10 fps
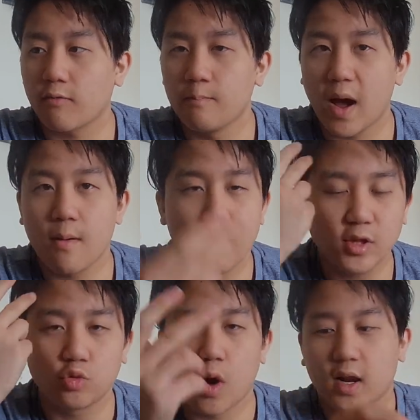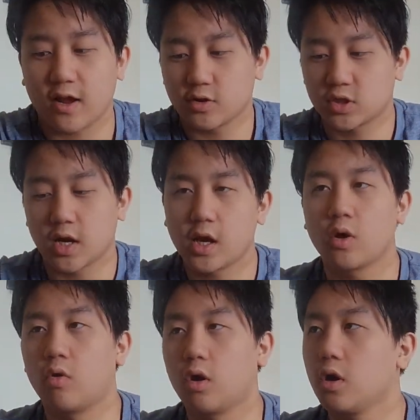my, mental work, like studying
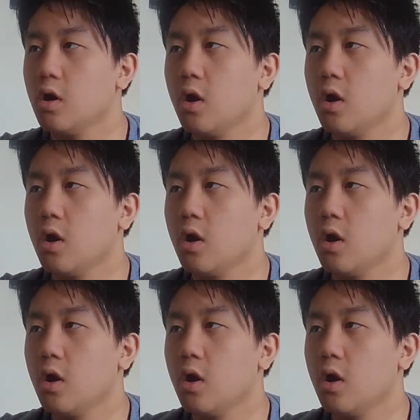or